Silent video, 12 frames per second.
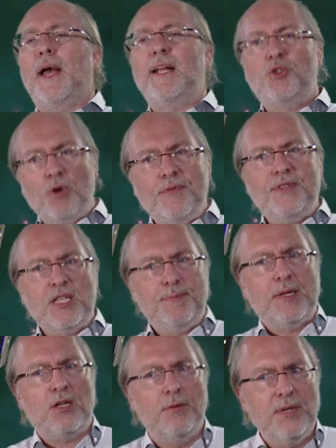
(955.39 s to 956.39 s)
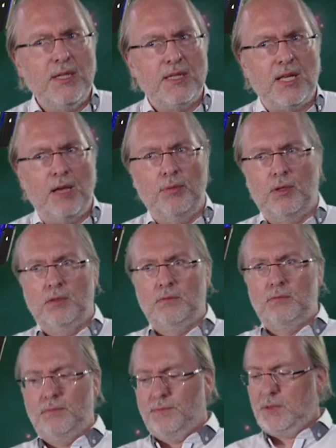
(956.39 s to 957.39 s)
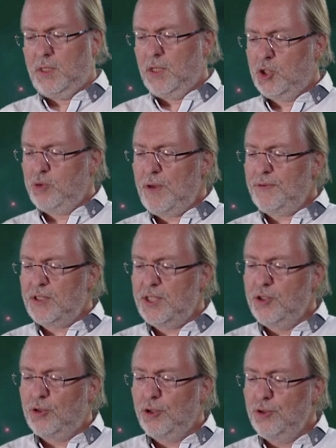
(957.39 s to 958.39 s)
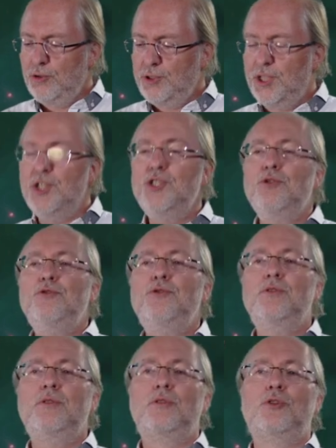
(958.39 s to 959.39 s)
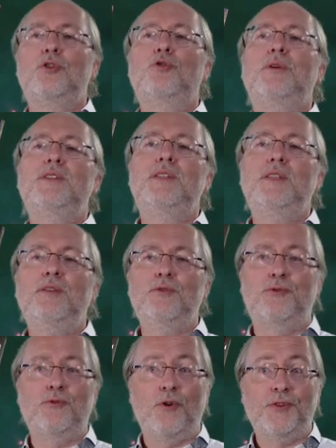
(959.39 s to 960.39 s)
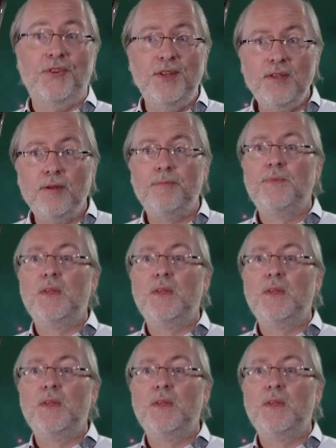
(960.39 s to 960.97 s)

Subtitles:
And Swift is becoming stable. Swift was introduced in June 2014.